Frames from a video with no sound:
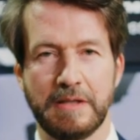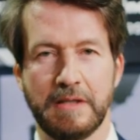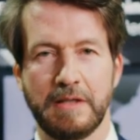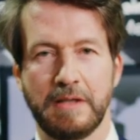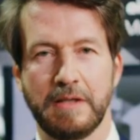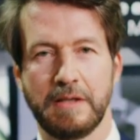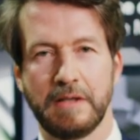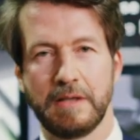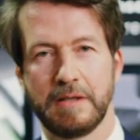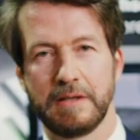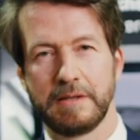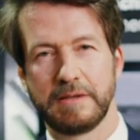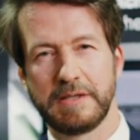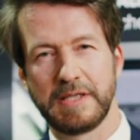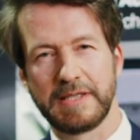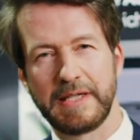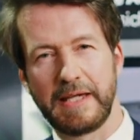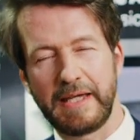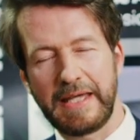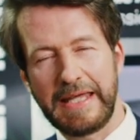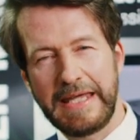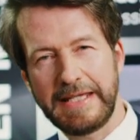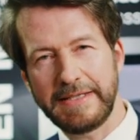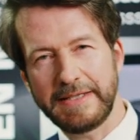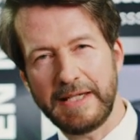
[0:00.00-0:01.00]
by making
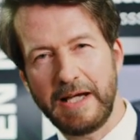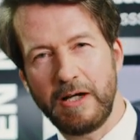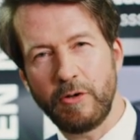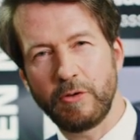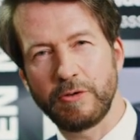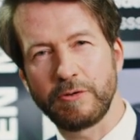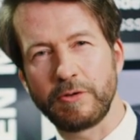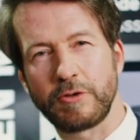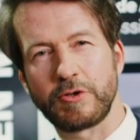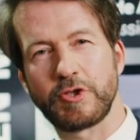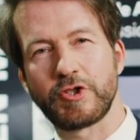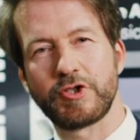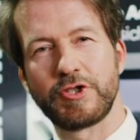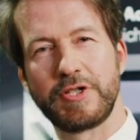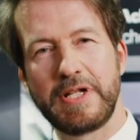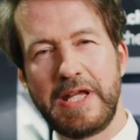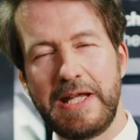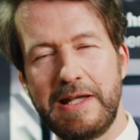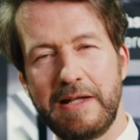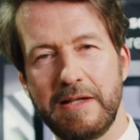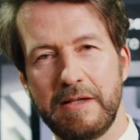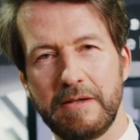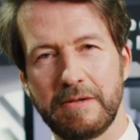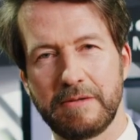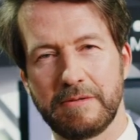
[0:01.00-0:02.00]
the encoders
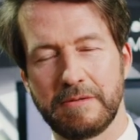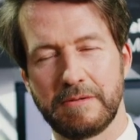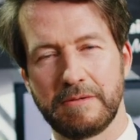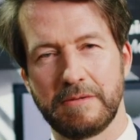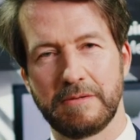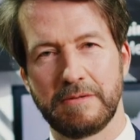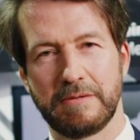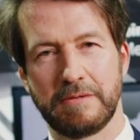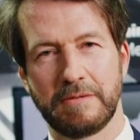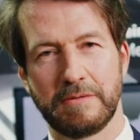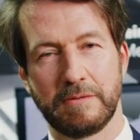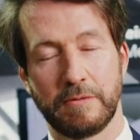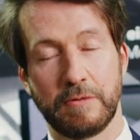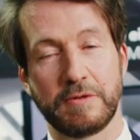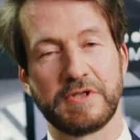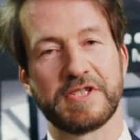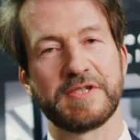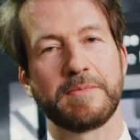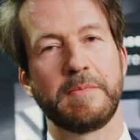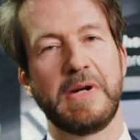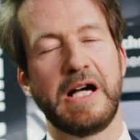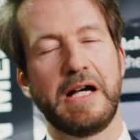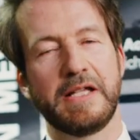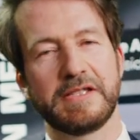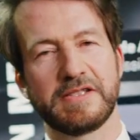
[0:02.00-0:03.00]
fast and
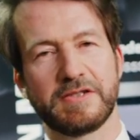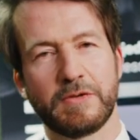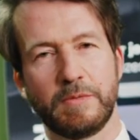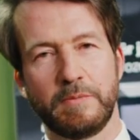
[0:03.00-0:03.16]
smart.